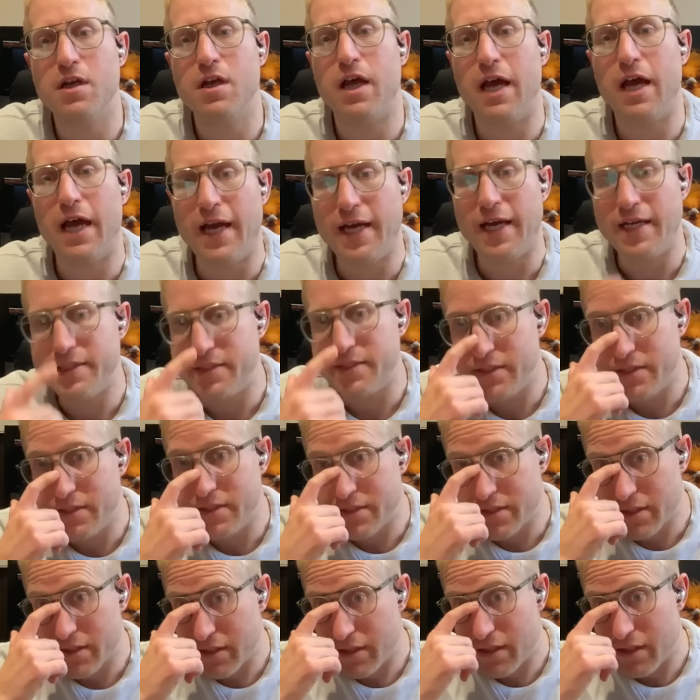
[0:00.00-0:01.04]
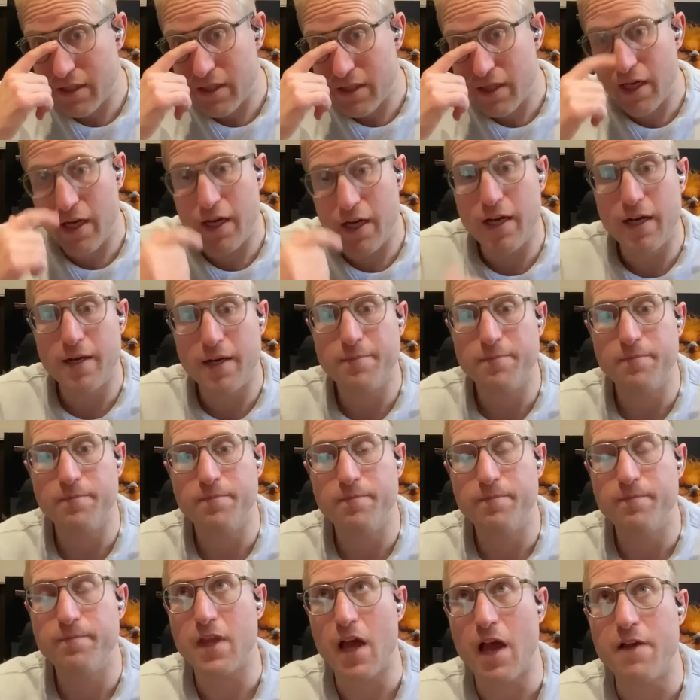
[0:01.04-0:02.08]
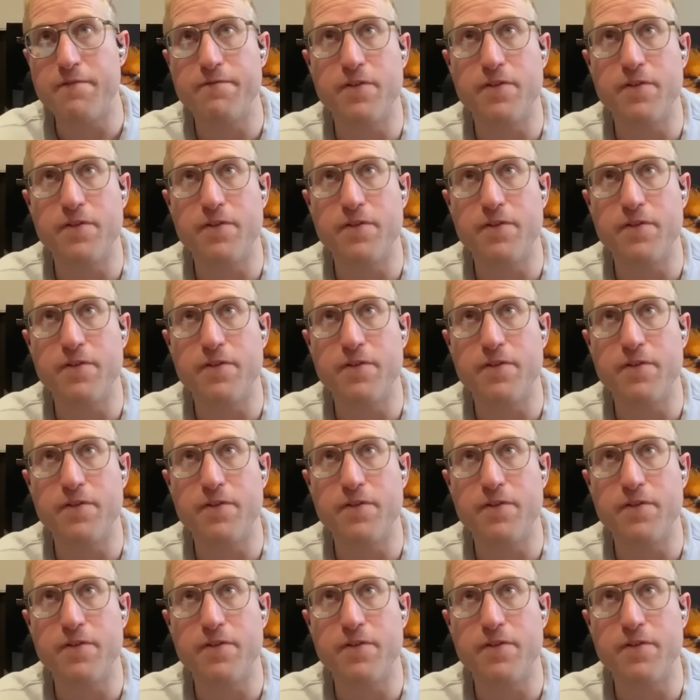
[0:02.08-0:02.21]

And I